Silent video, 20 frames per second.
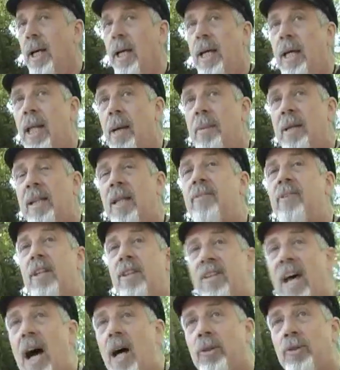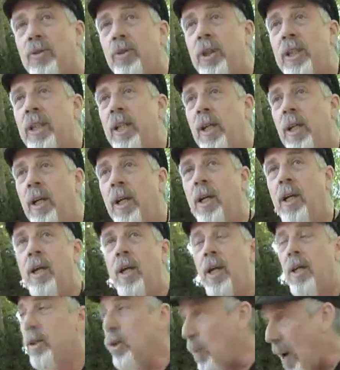he let me live in his house for a year
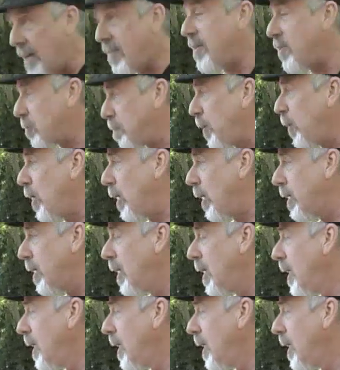to write this book.